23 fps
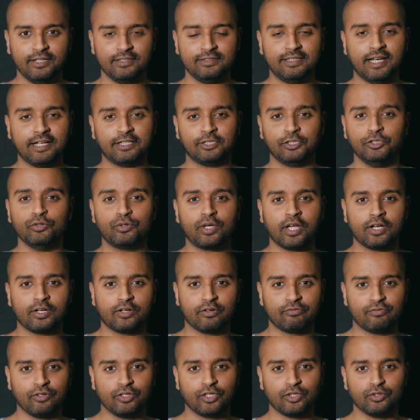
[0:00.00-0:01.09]
that you can
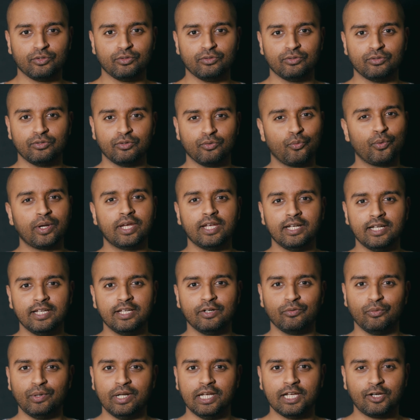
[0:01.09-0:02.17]
refer to
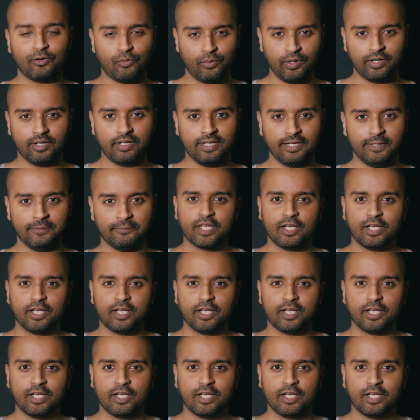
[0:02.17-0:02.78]
really quickly.